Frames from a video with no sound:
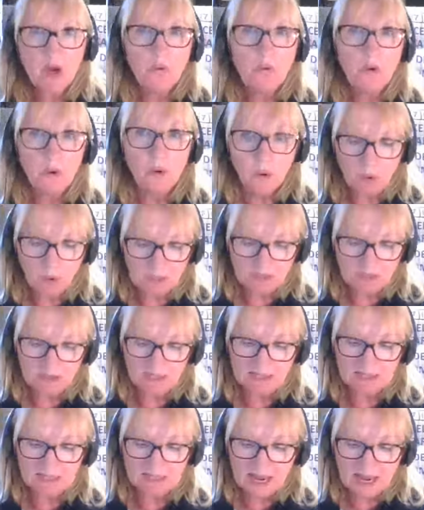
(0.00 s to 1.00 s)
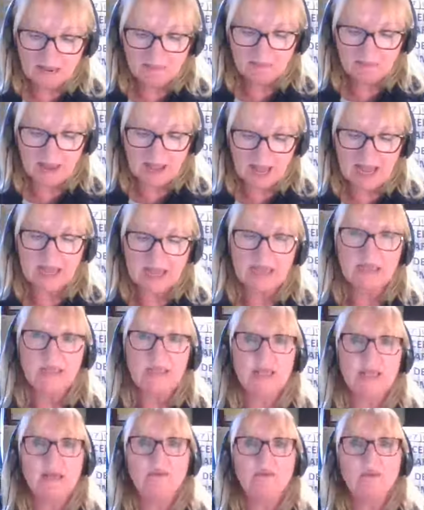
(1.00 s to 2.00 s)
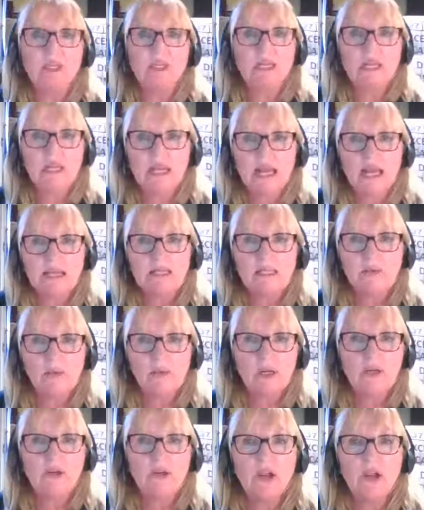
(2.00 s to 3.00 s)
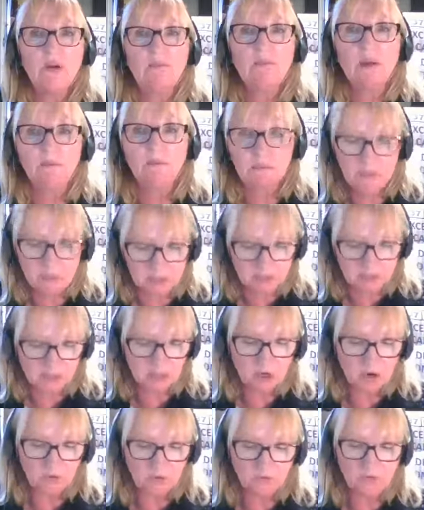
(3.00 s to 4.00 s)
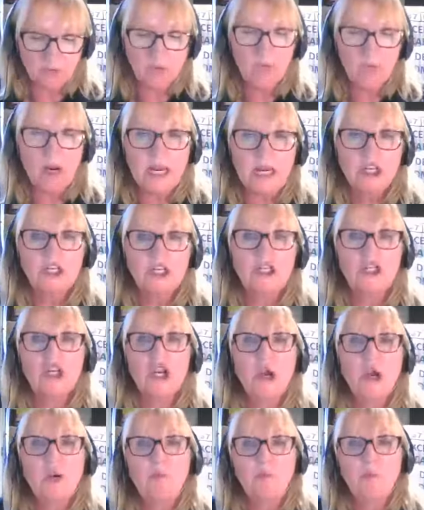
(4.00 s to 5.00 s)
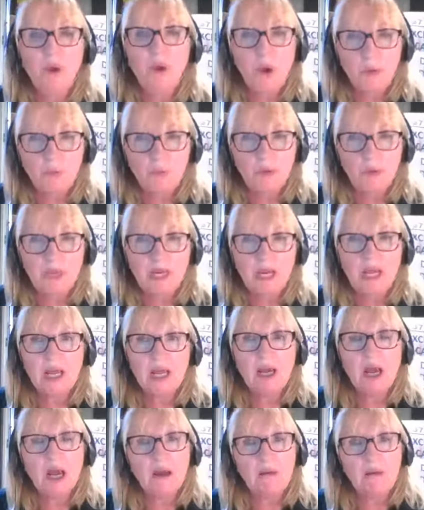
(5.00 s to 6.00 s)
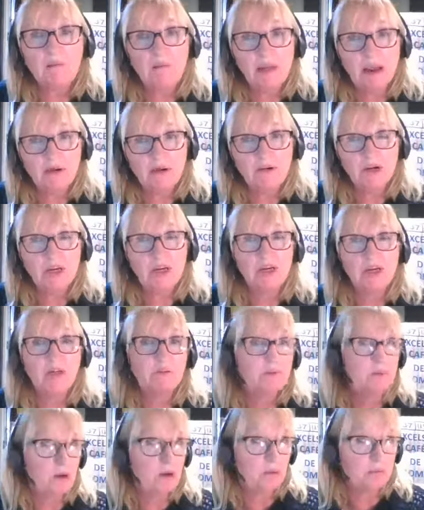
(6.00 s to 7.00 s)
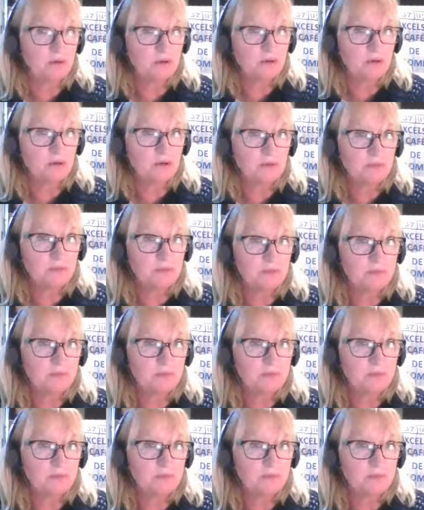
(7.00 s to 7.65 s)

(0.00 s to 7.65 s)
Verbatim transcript: were all in the same band. They were the less well known members of which popular American pop group.